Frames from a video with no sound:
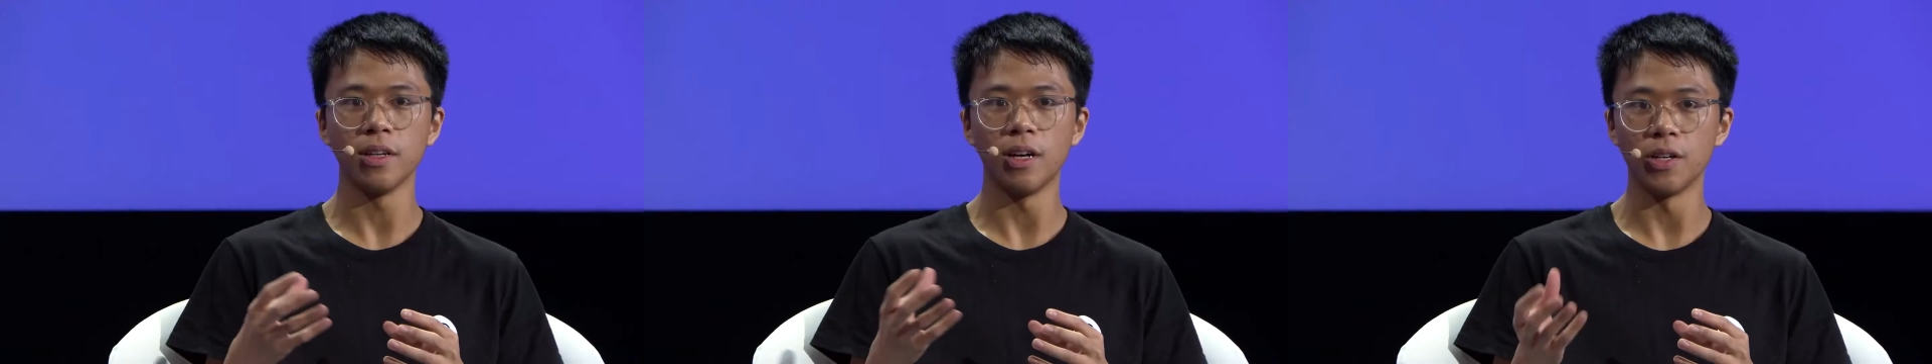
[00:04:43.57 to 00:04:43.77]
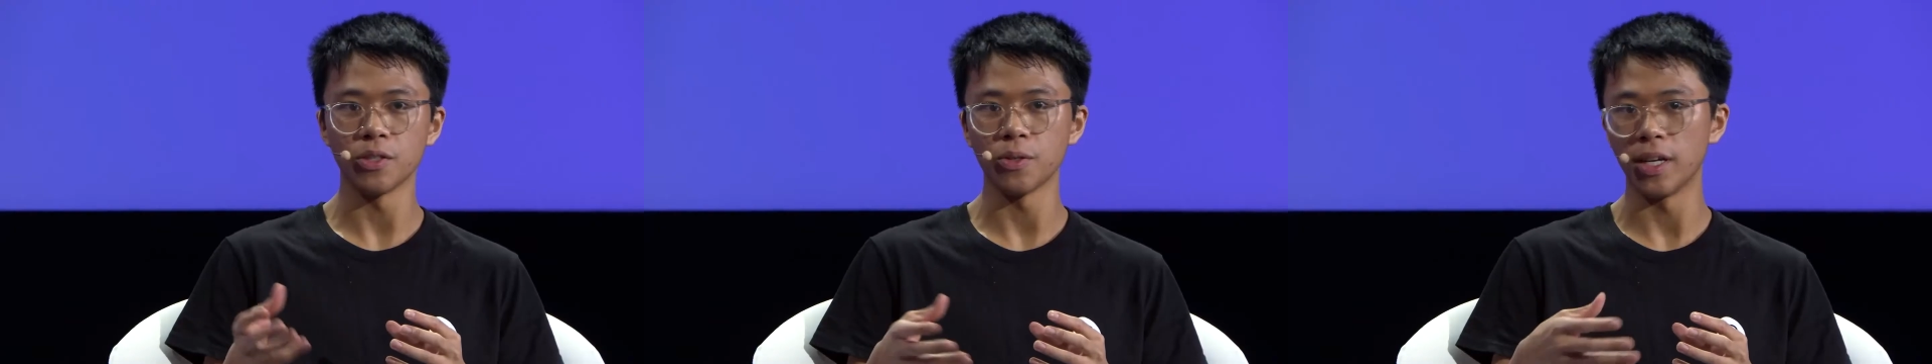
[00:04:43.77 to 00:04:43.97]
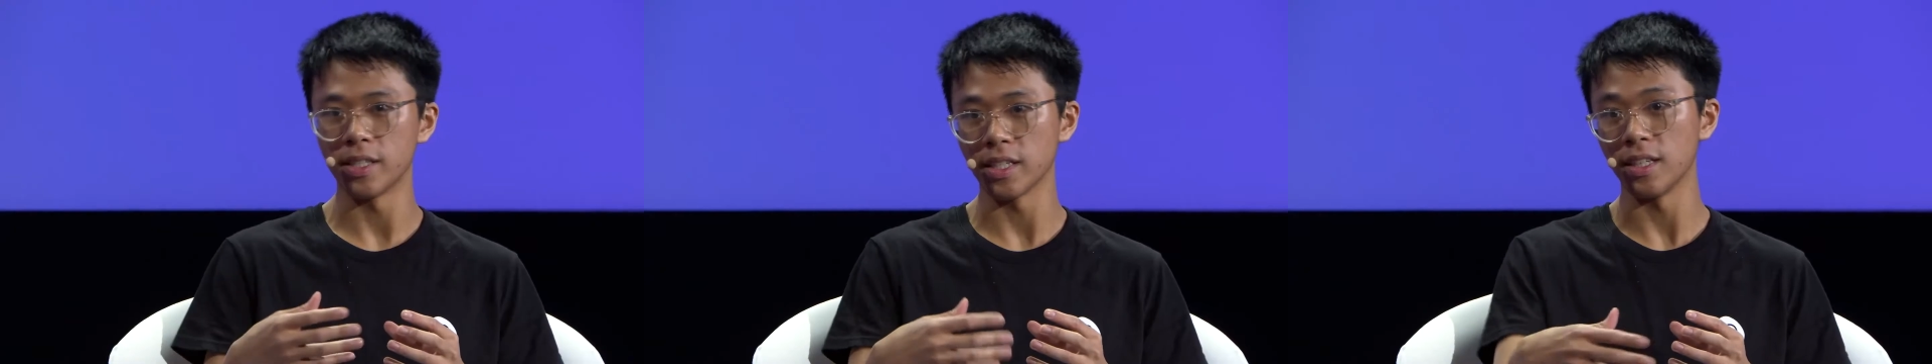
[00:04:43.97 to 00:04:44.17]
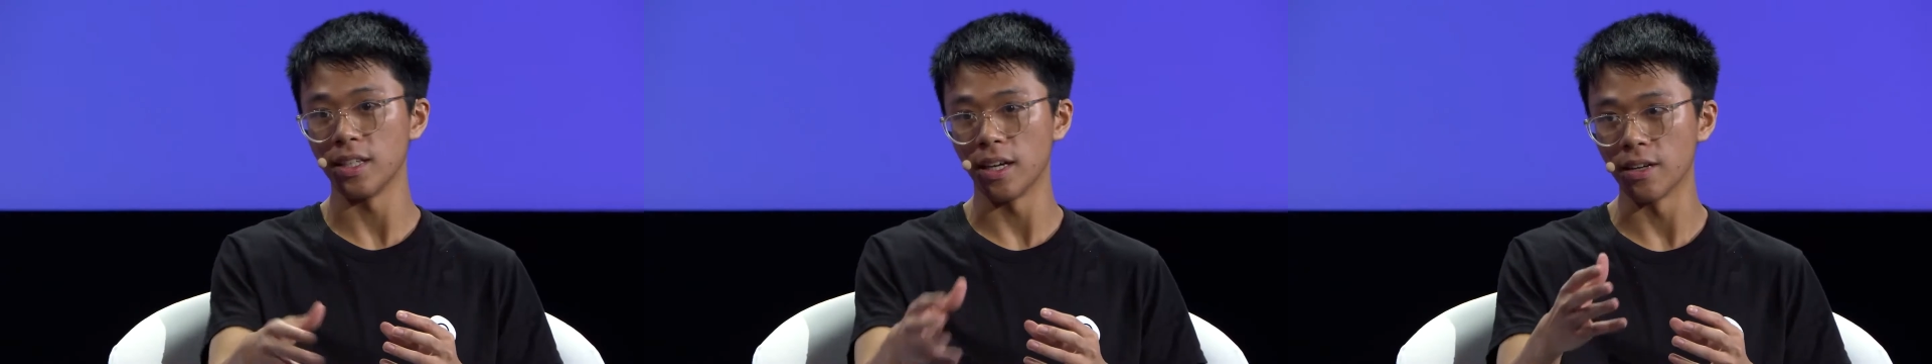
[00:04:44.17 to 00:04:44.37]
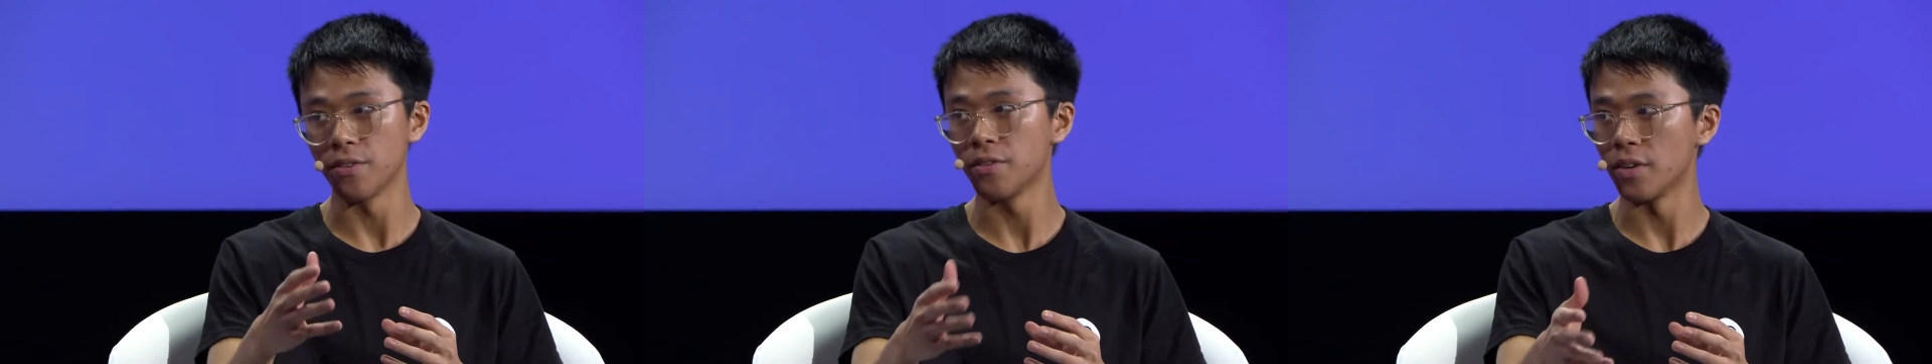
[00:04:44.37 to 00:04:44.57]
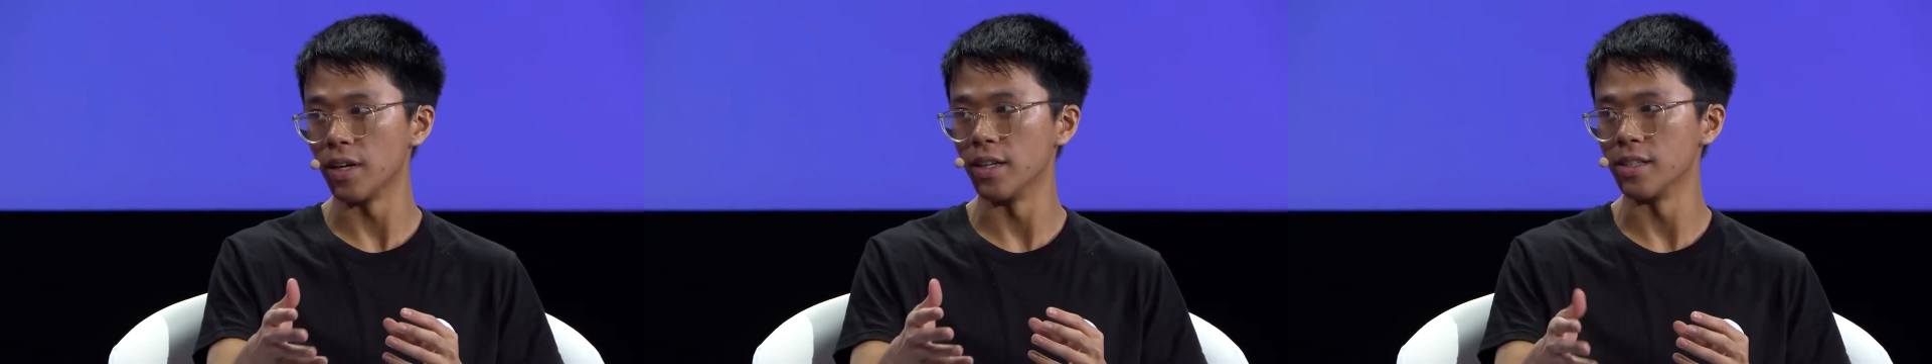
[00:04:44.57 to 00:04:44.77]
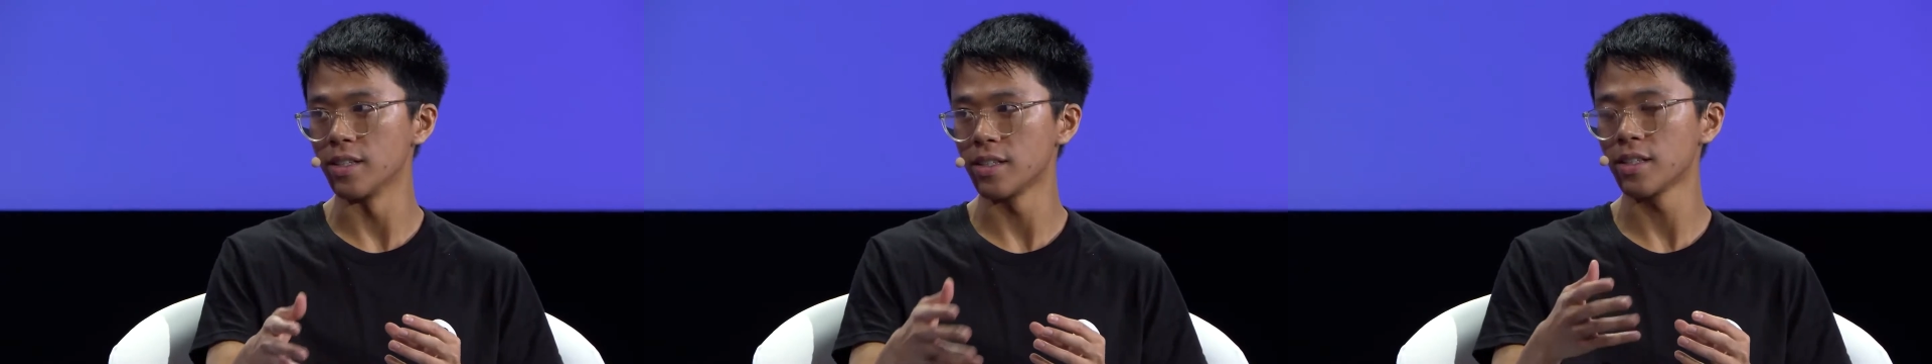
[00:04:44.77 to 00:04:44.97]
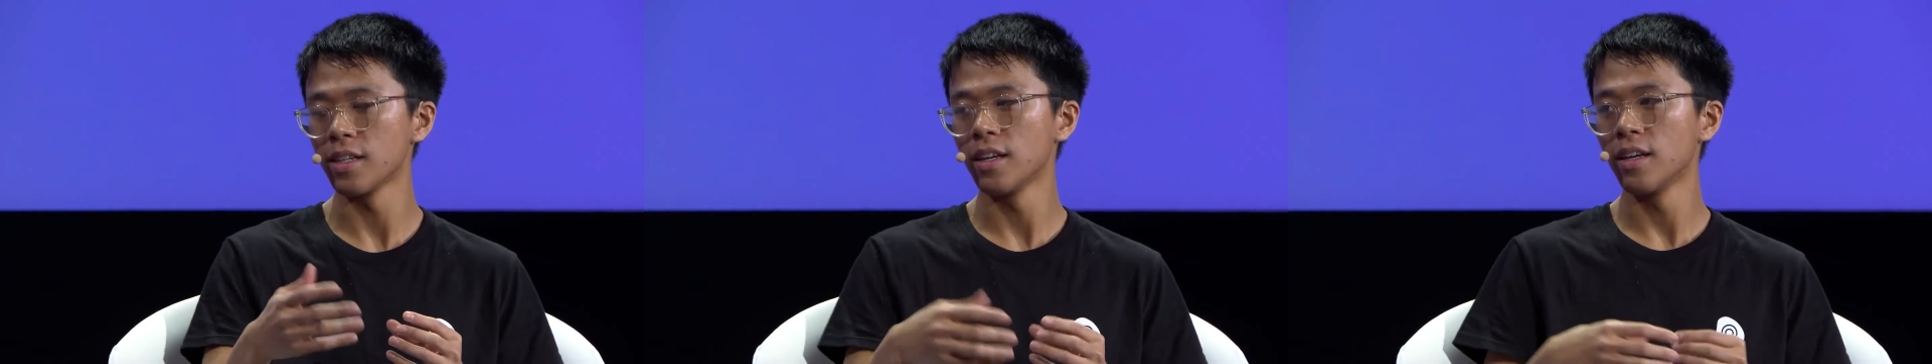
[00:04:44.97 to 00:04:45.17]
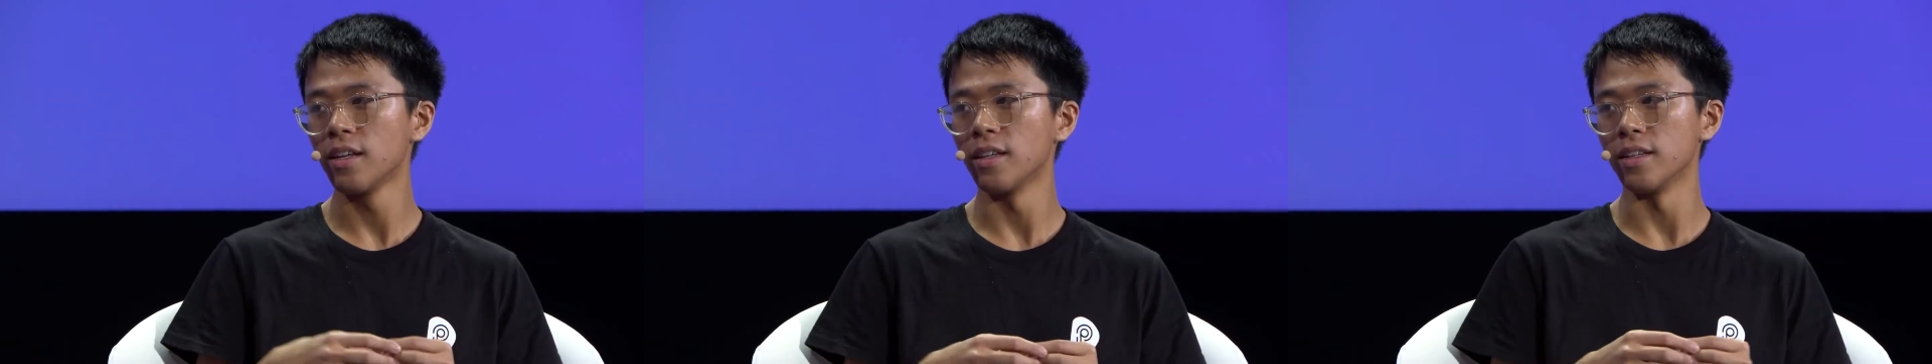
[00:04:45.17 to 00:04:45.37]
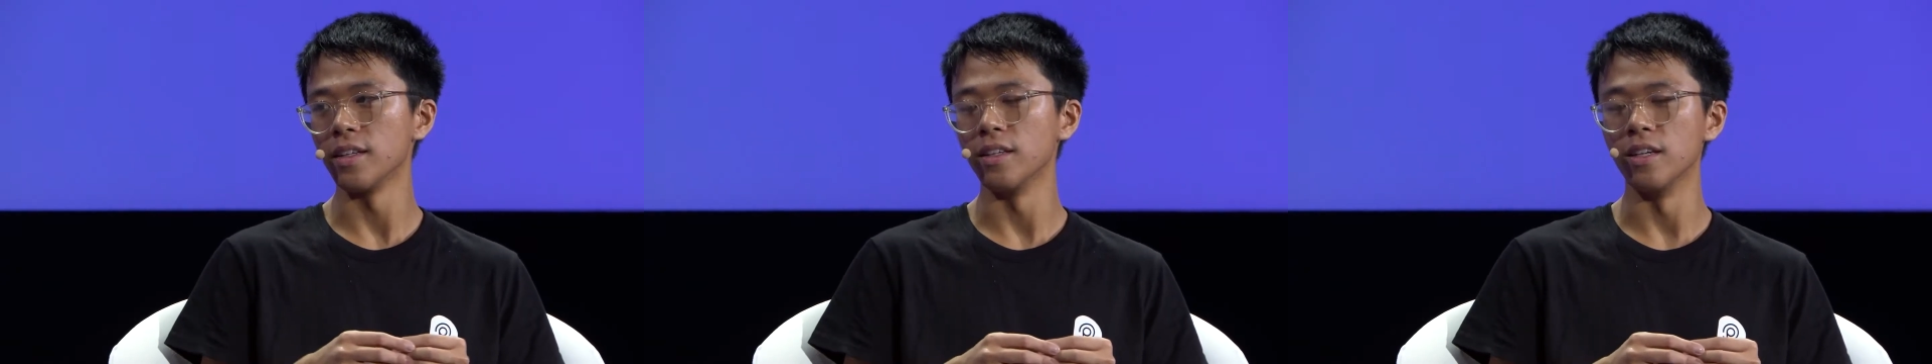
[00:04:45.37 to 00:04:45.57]
also has like a lot of friends
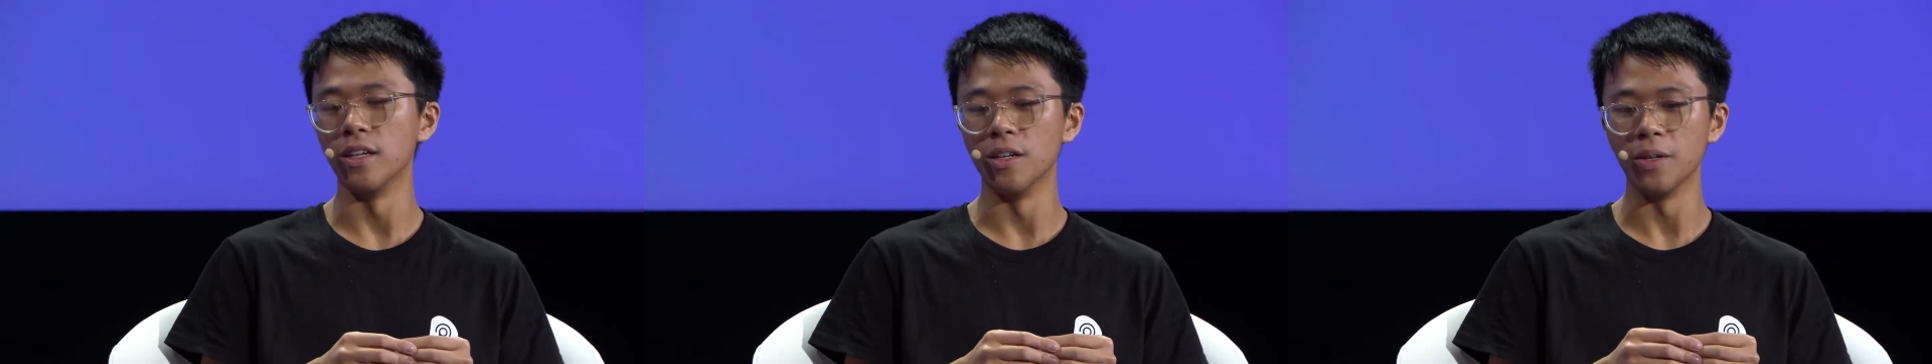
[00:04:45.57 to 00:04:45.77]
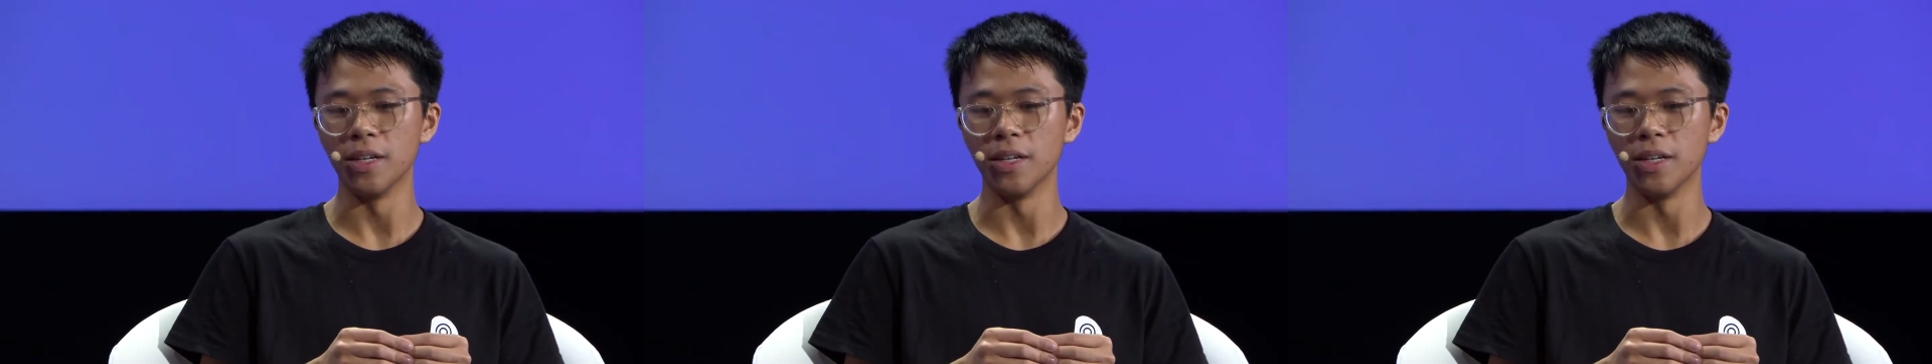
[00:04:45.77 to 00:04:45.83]
that they know,